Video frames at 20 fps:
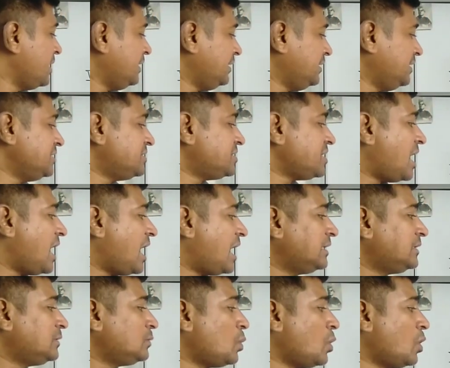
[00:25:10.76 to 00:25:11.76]
His
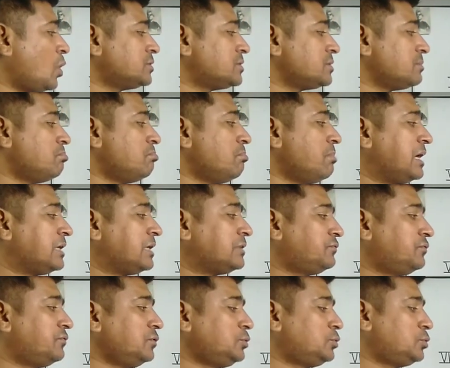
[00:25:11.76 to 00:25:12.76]
heart was
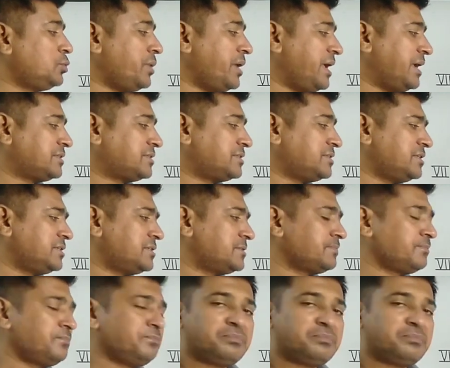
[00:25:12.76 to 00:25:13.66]
mirthful to excess.